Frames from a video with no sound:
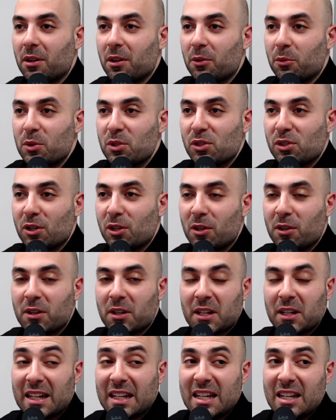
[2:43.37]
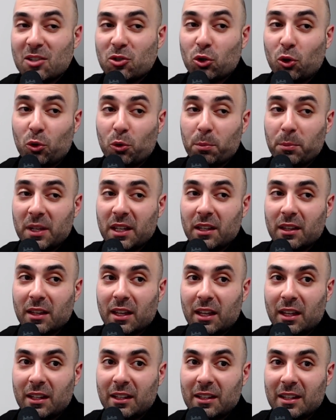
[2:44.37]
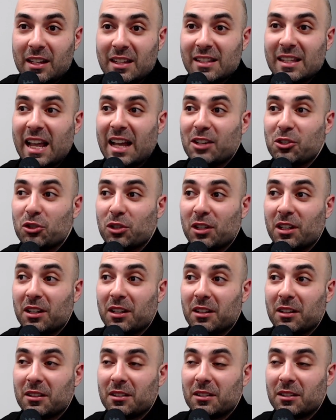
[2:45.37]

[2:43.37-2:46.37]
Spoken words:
we started, and he told me that he's actually